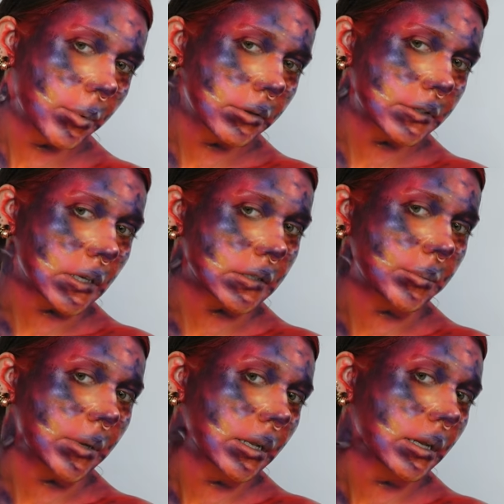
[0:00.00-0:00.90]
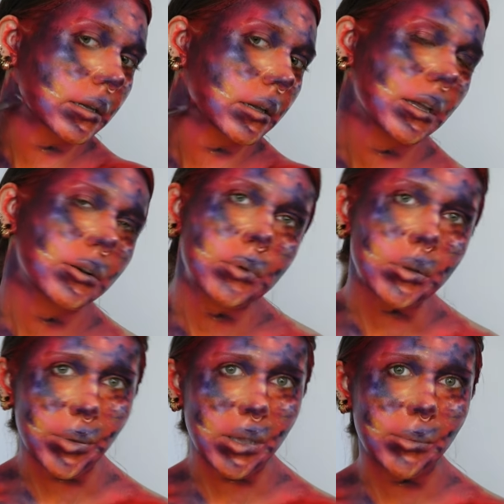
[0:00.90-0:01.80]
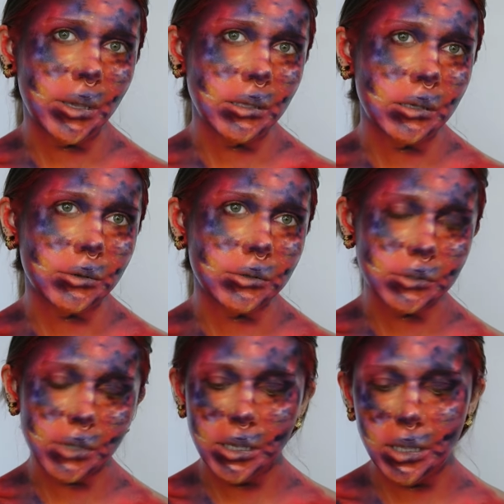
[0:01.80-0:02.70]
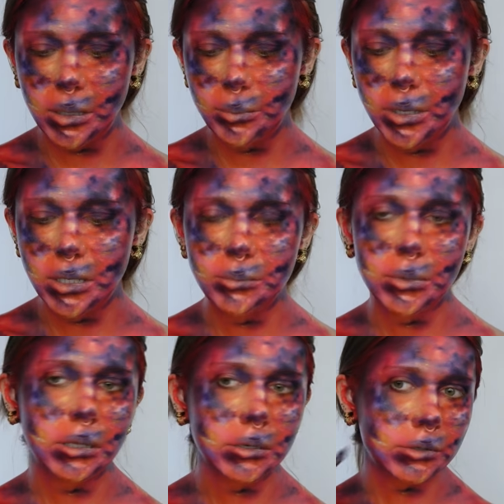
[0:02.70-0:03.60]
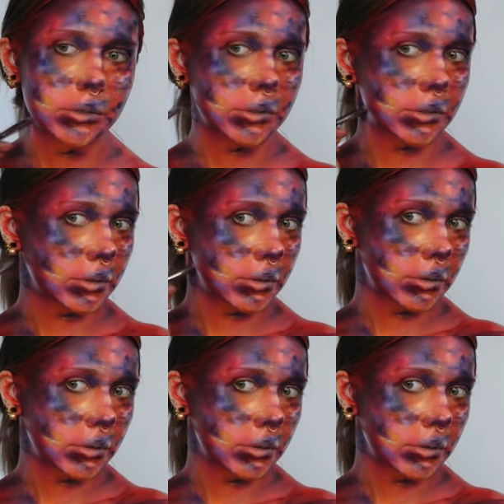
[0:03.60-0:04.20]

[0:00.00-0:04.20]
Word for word: both sides of my neck. I don't want to paint my ears. I hate painting my ears.